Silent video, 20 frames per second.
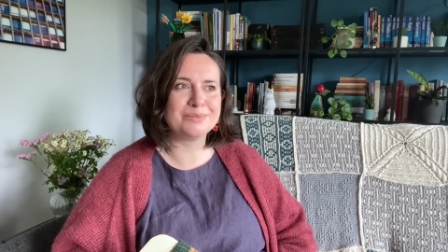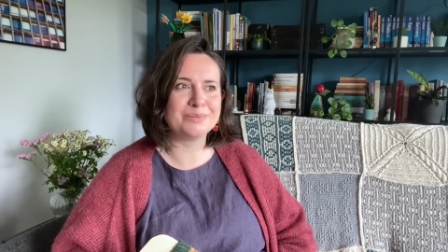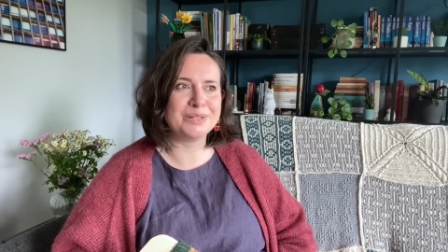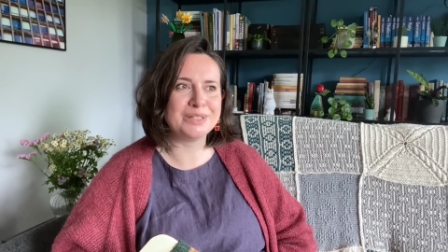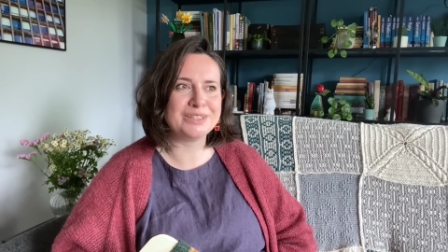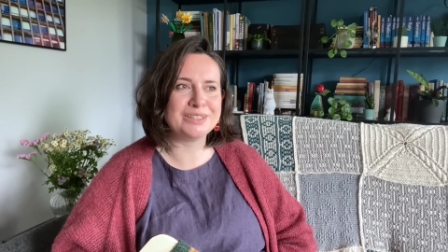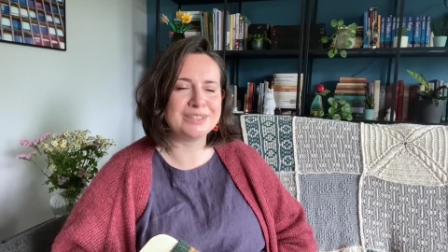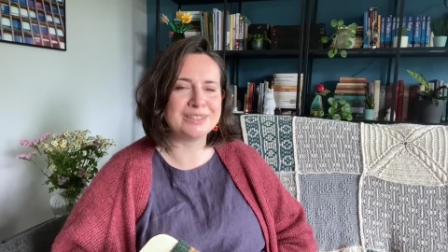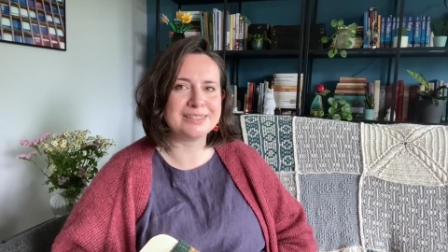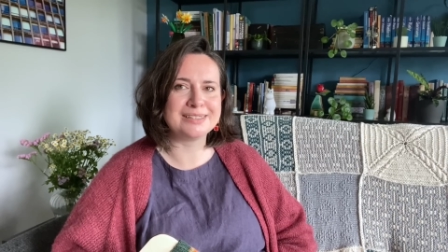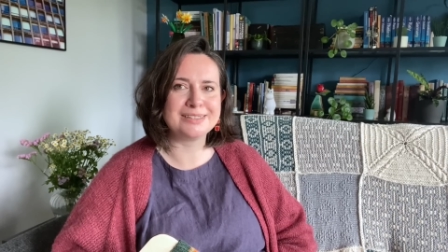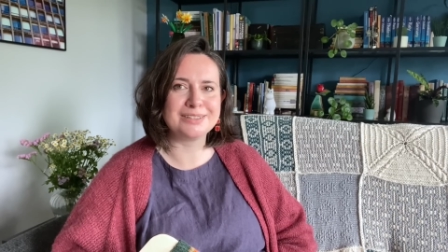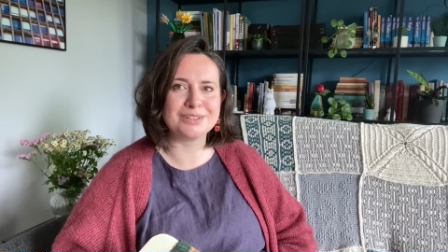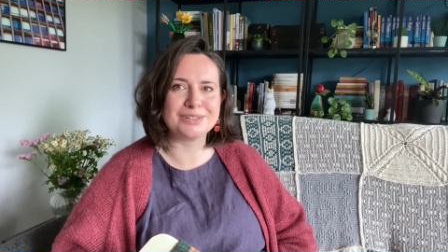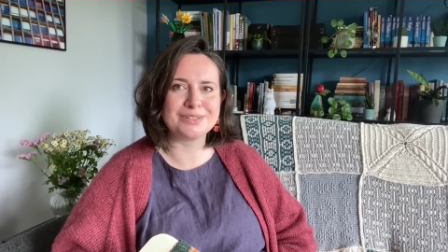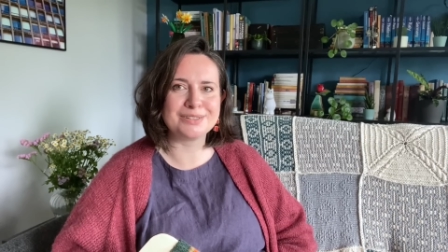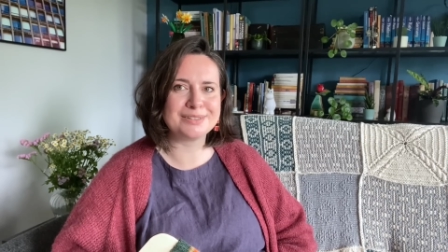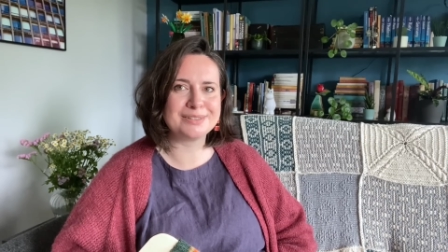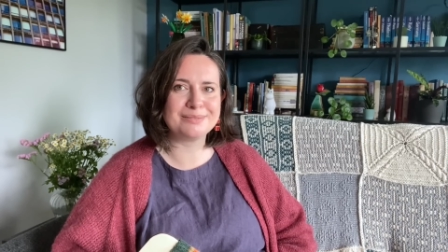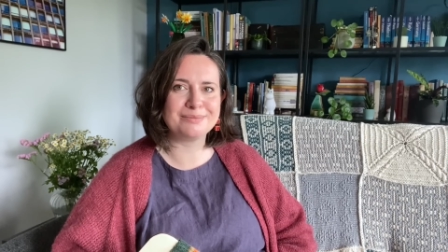which is
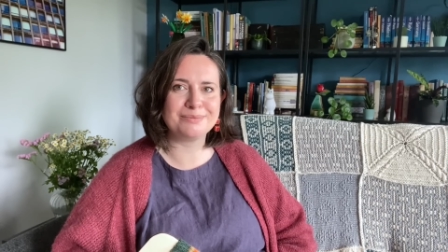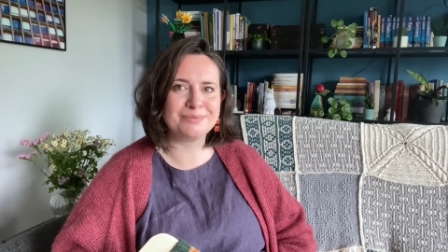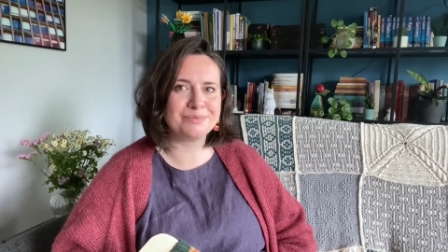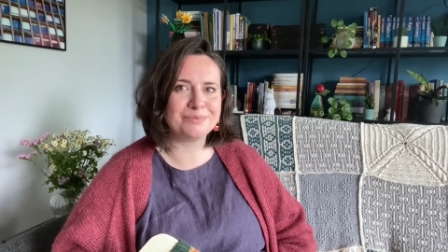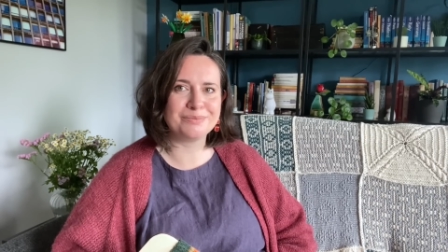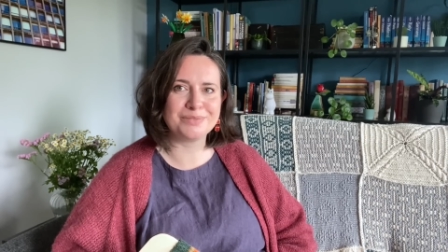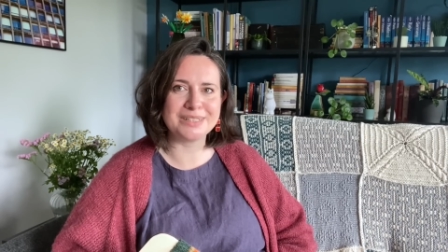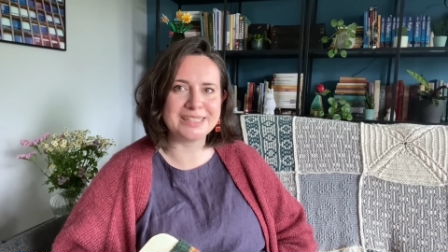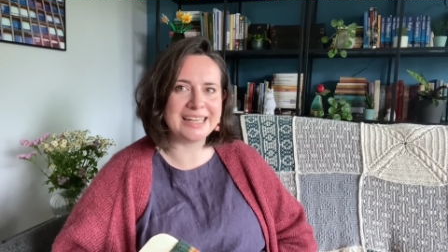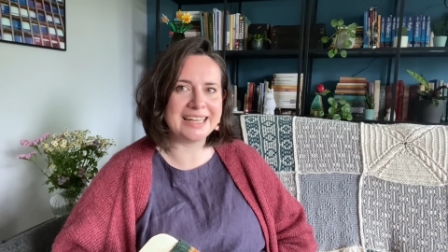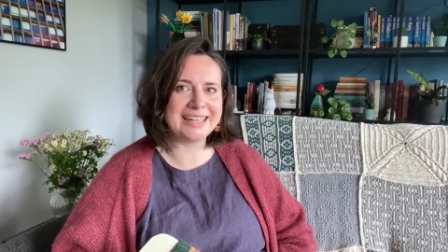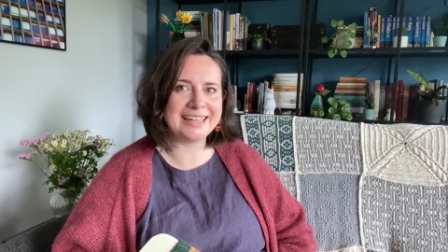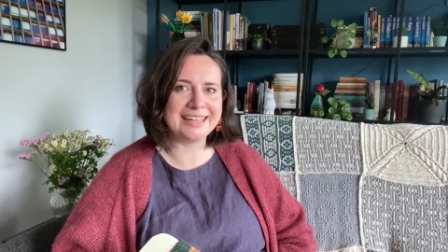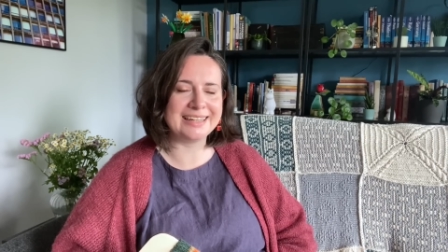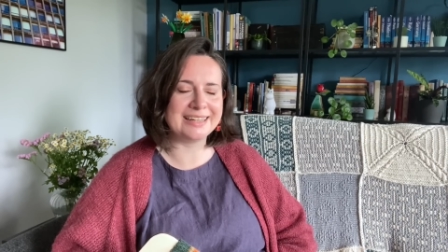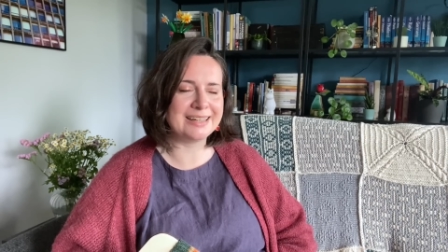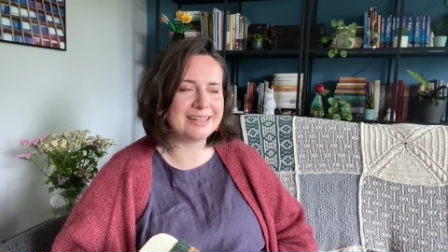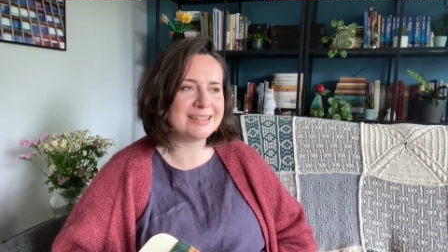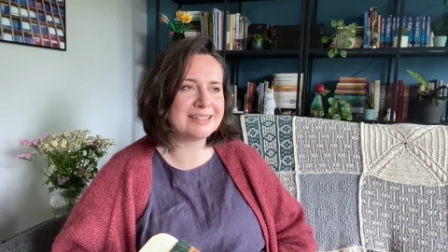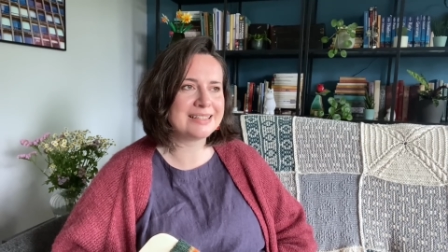just
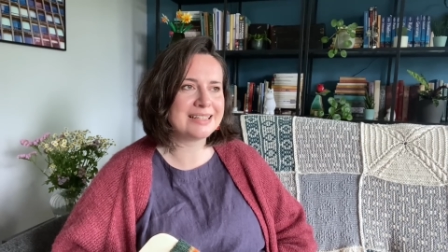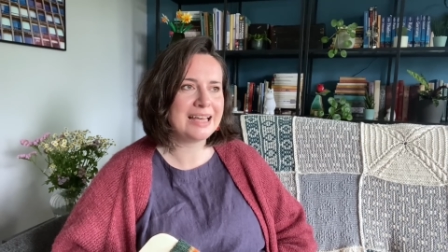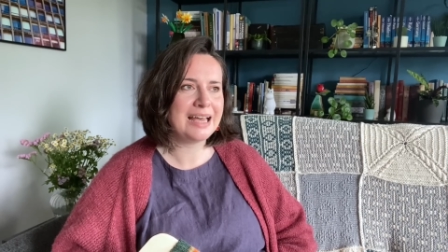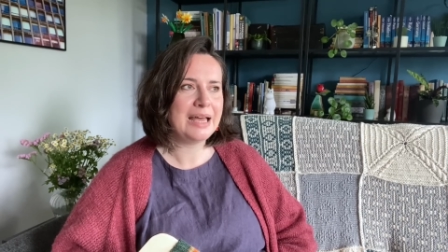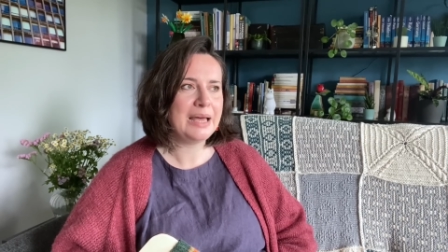ridiculous.